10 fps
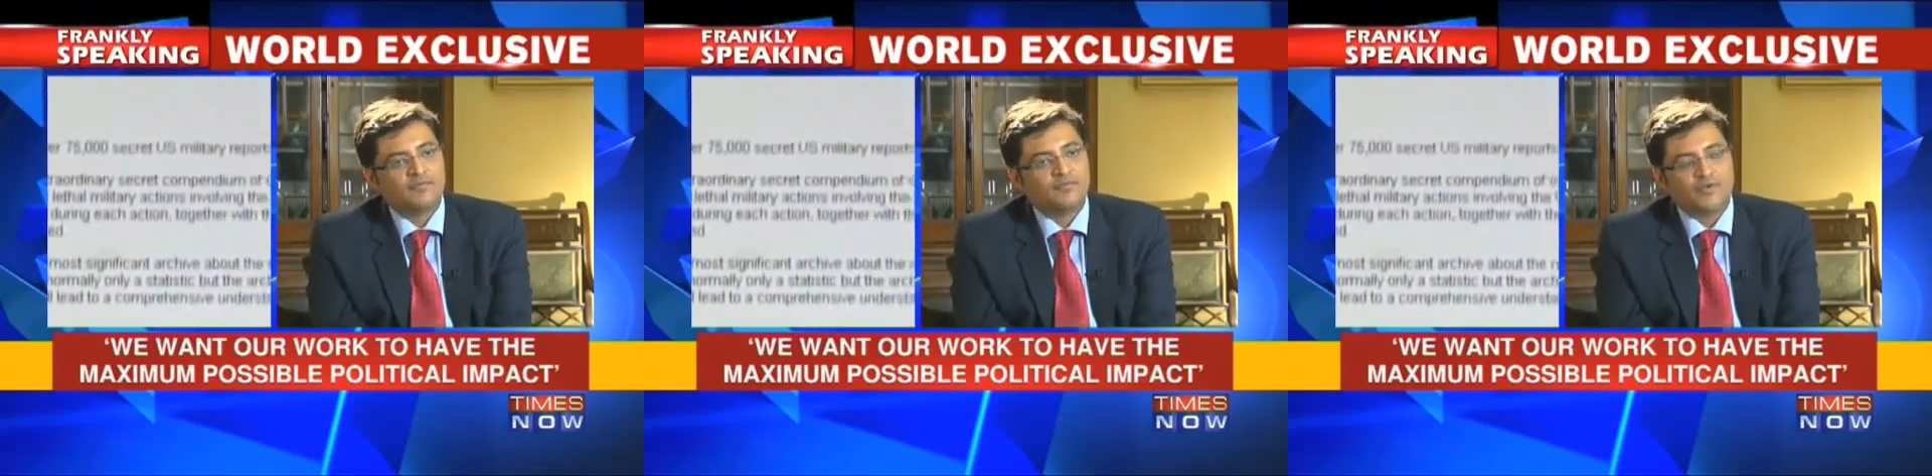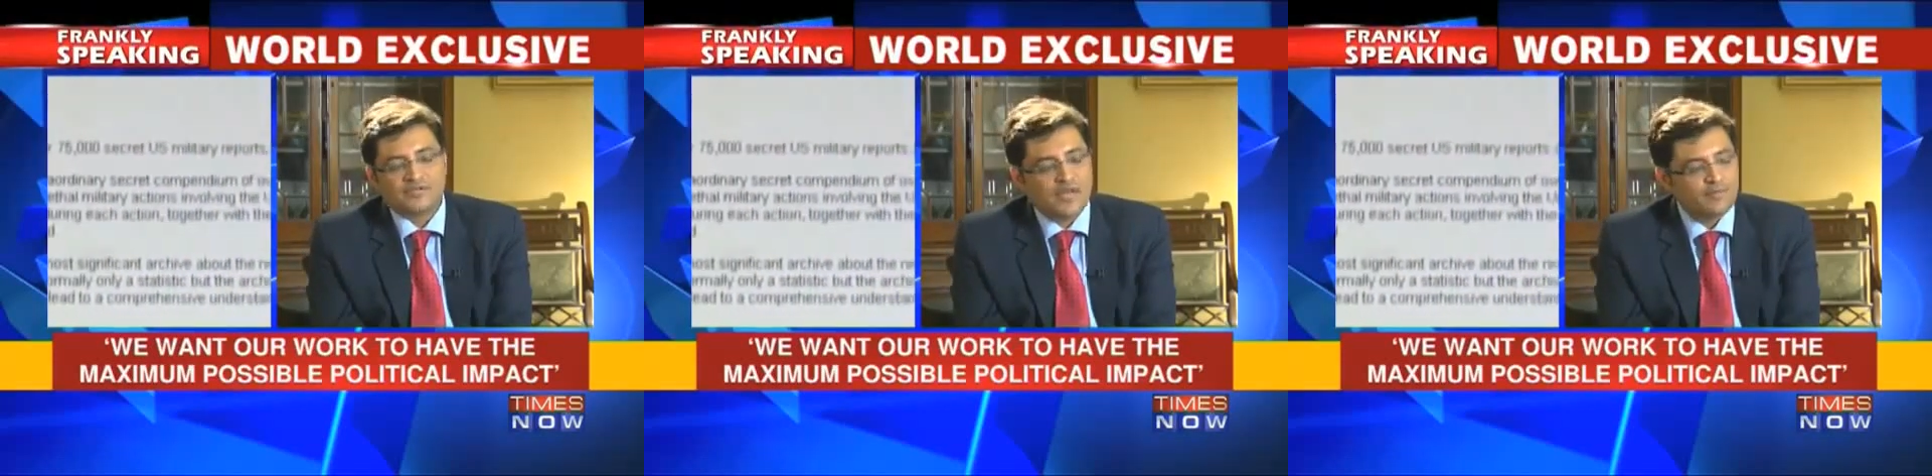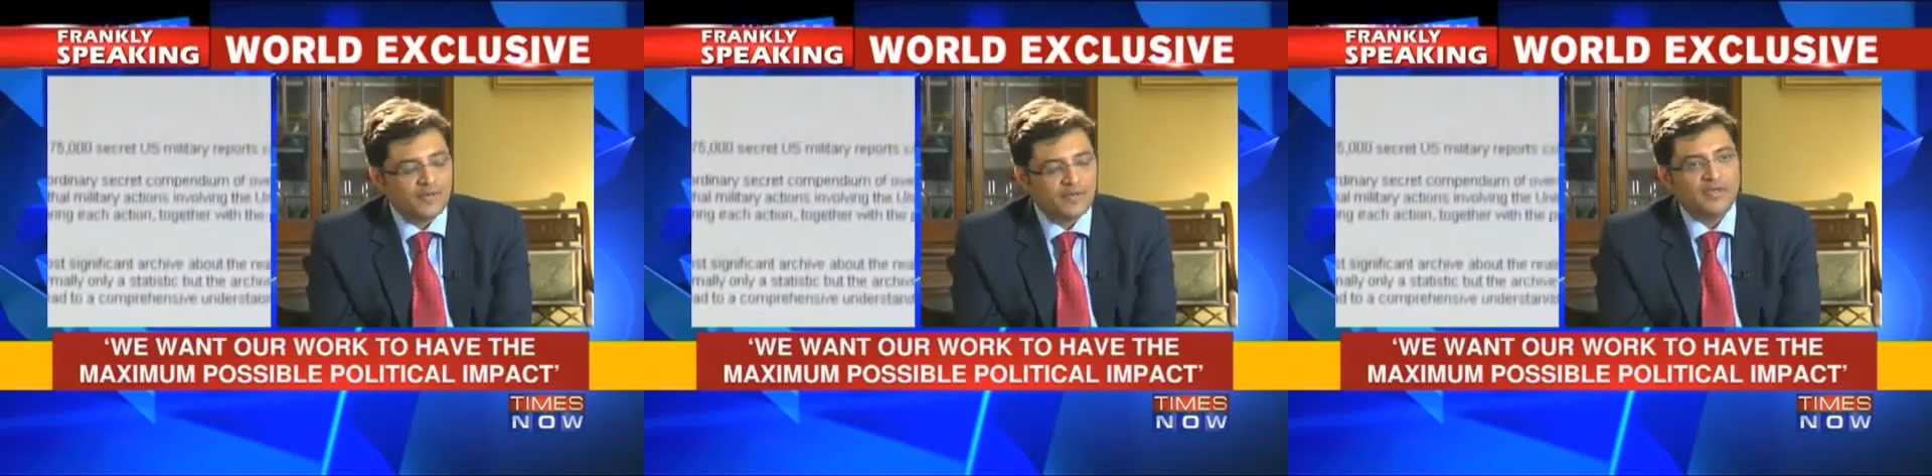For
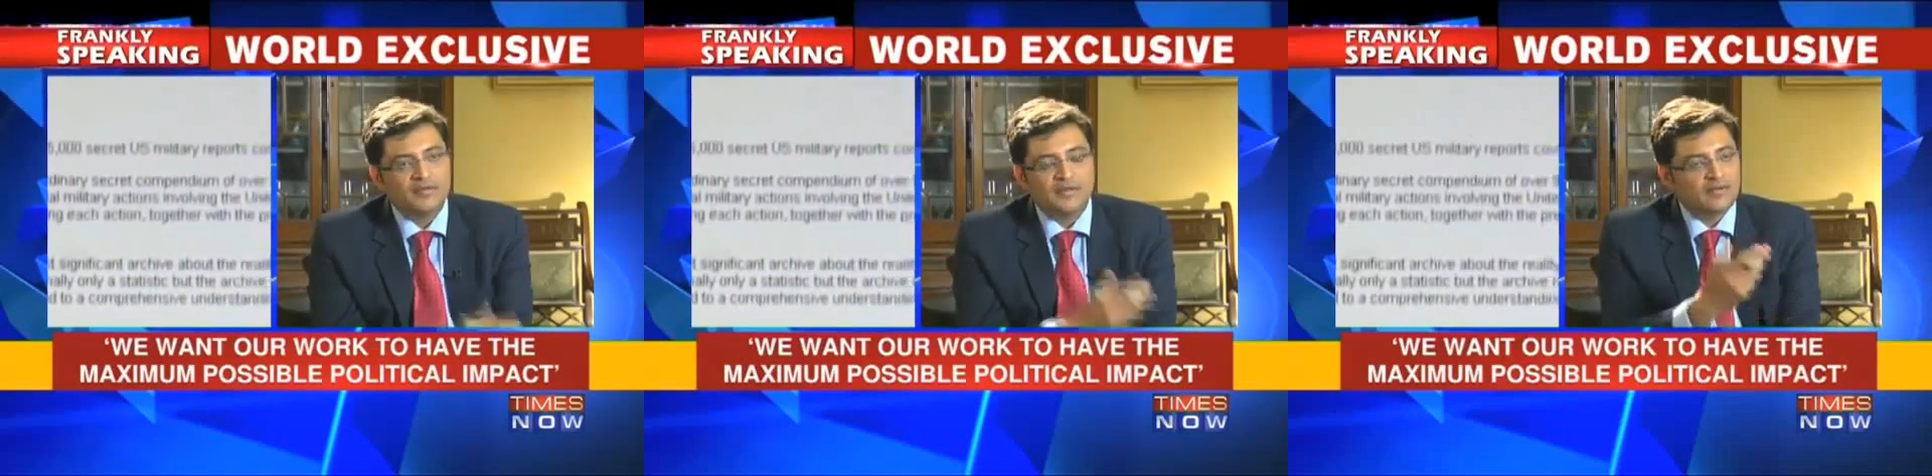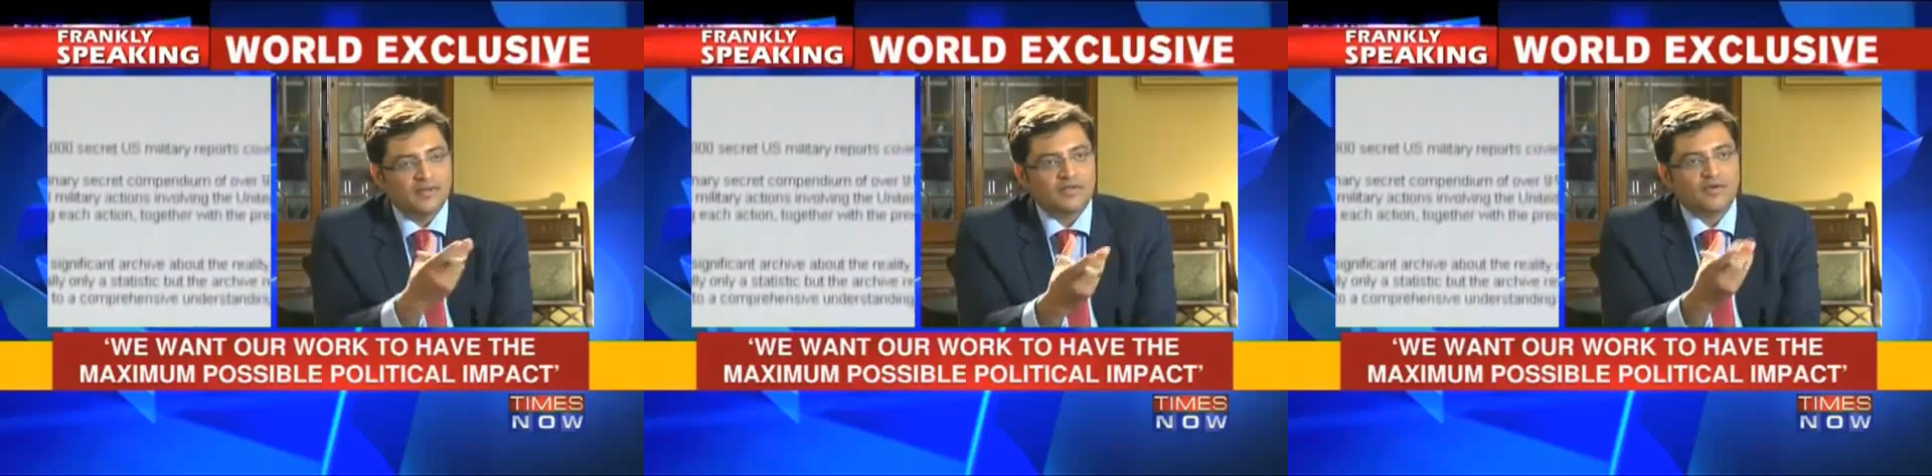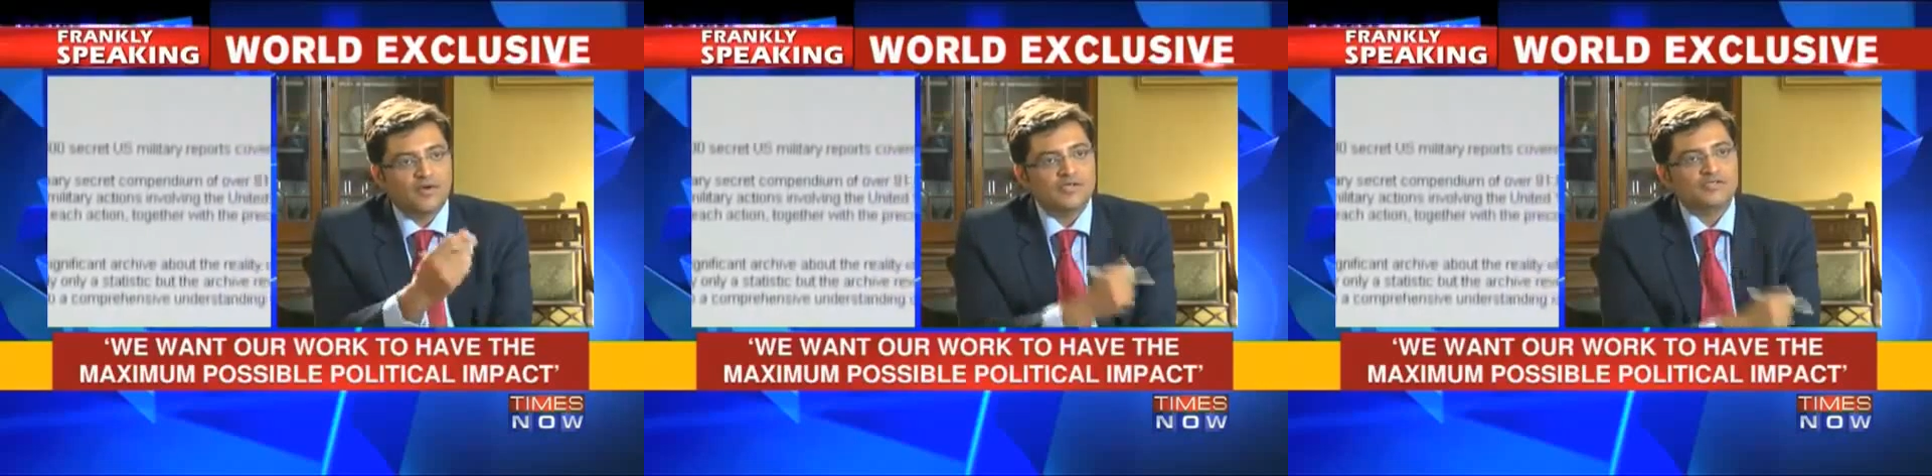example, in the
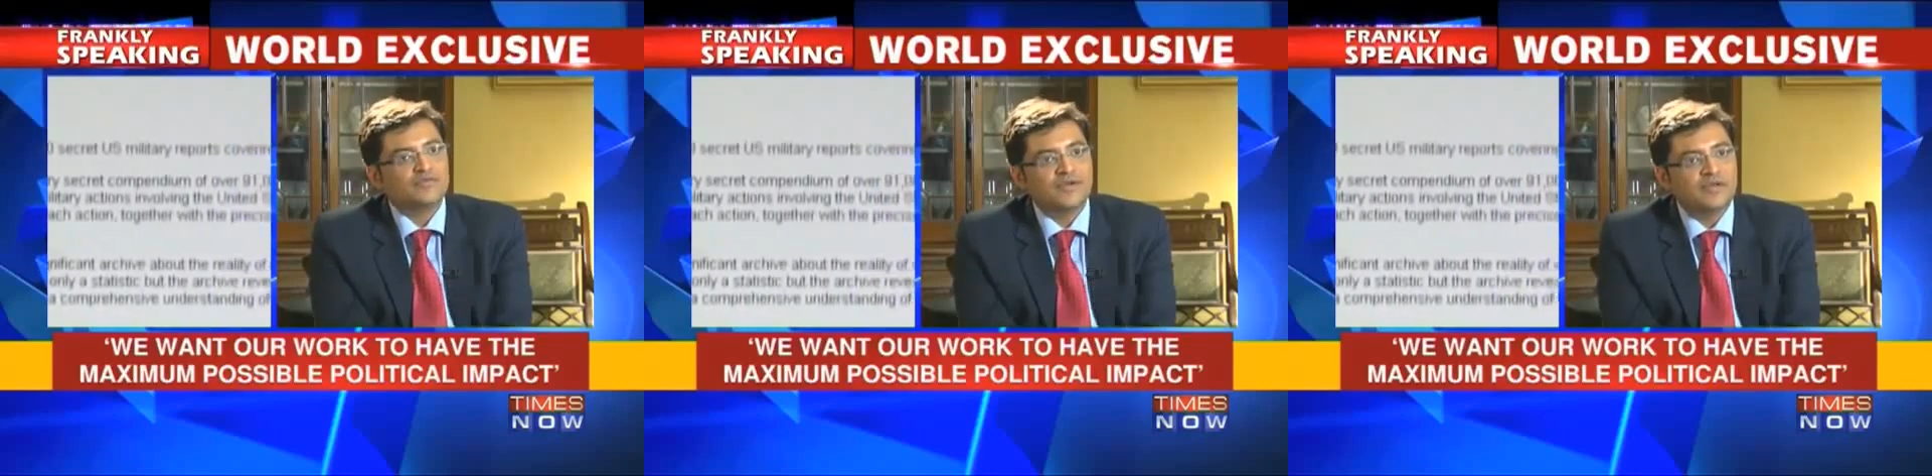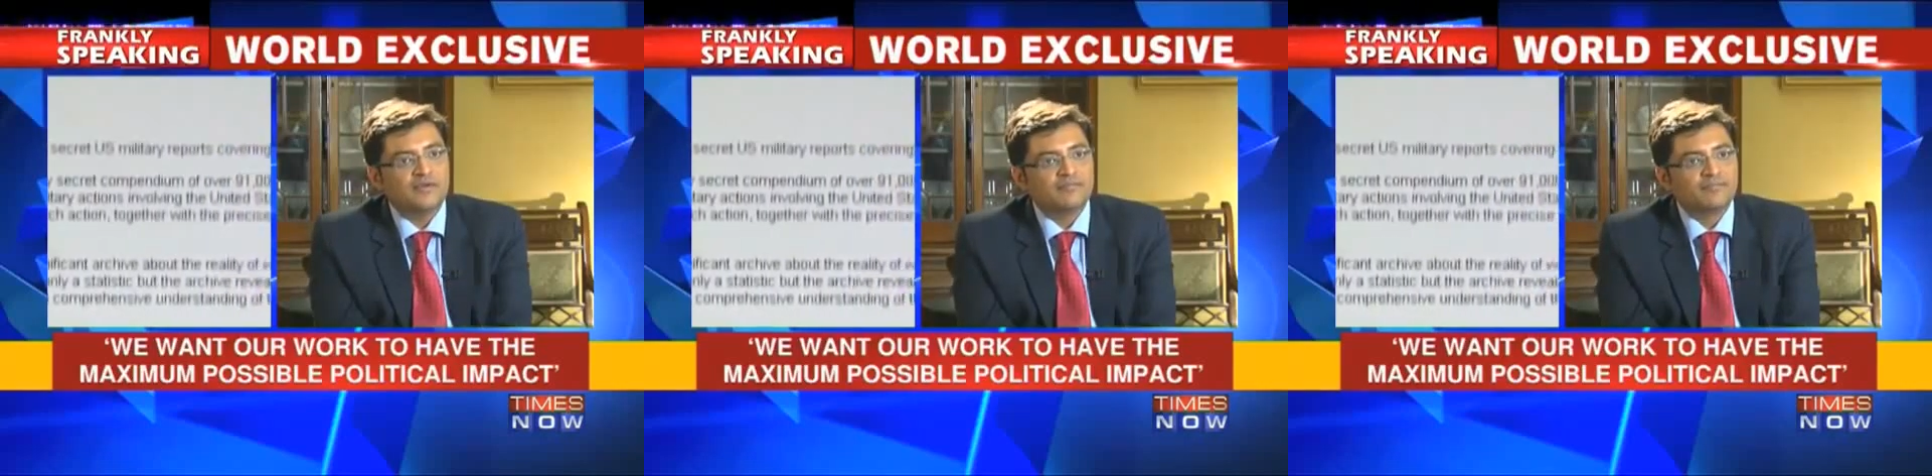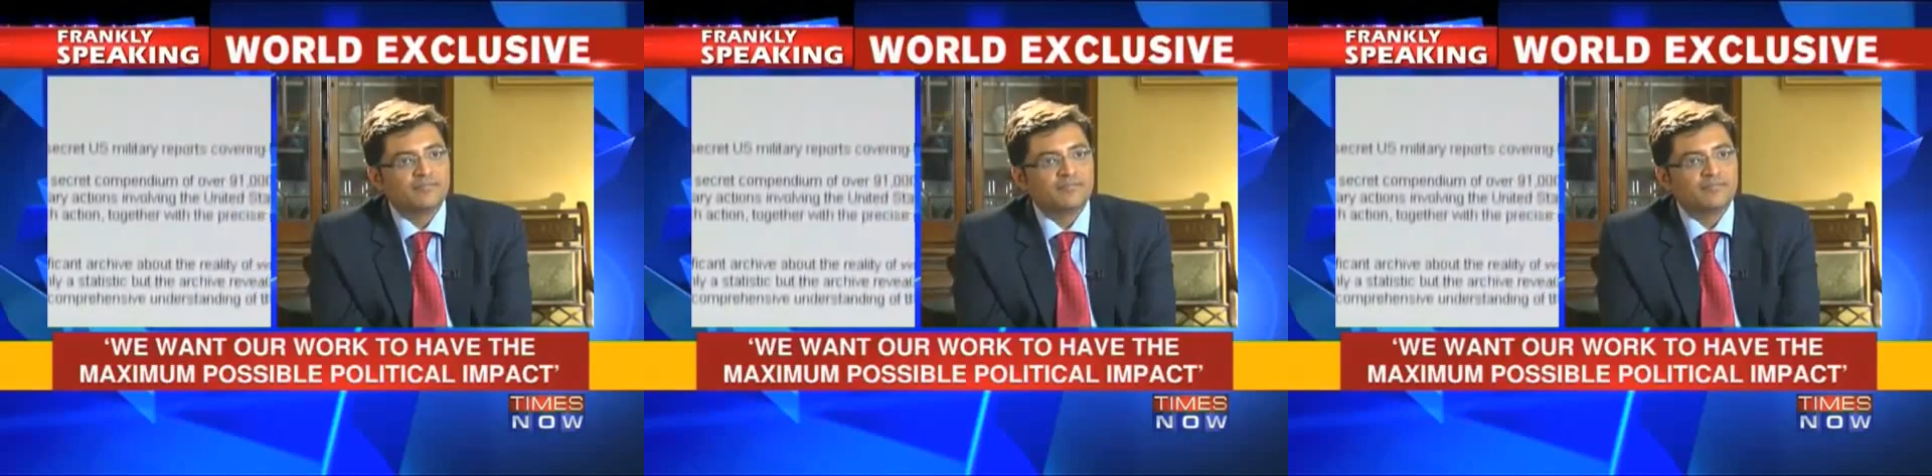context of India,